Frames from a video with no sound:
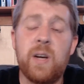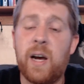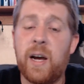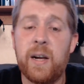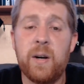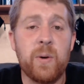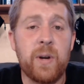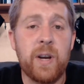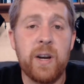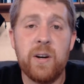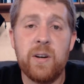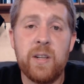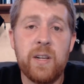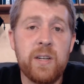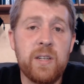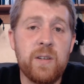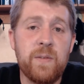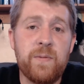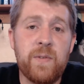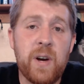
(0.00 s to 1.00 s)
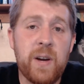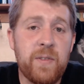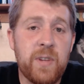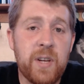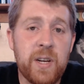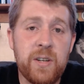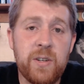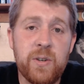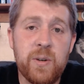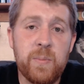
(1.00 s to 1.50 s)
I don't care that it's a
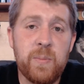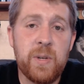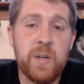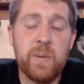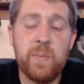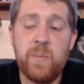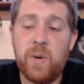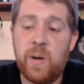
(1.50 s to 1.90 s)
510 drip tip.